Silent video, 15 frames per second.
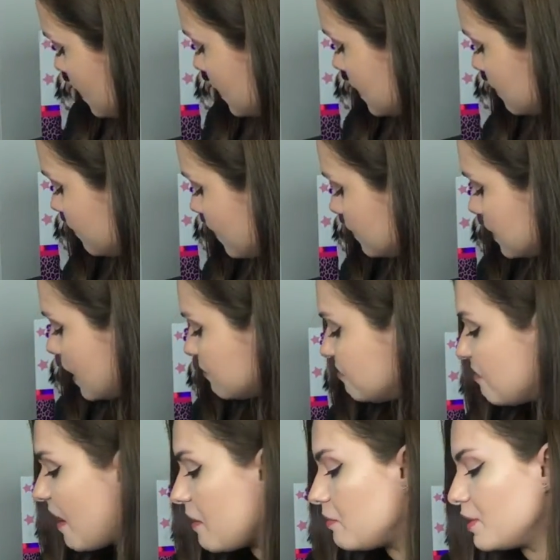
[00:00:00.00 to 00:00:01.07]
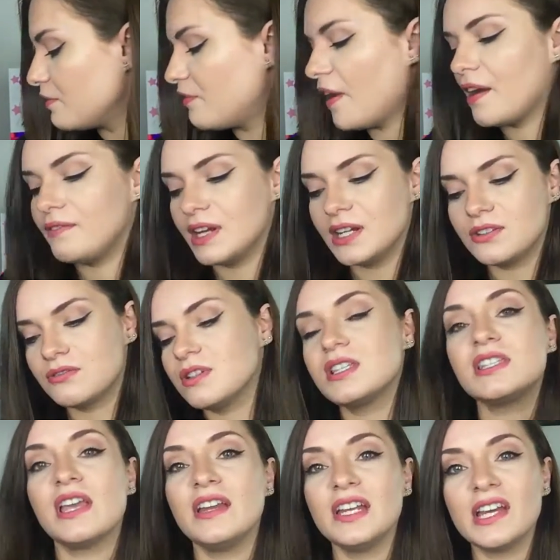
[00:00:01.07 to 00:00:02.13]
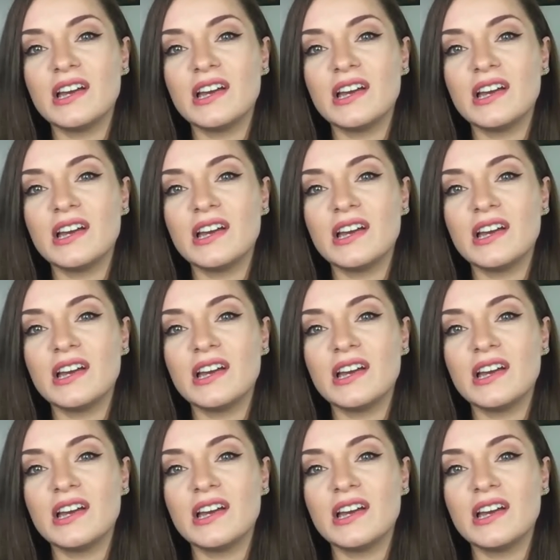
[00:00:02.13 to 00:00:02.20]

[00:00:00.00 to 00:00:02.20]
and I found that very, very interesting.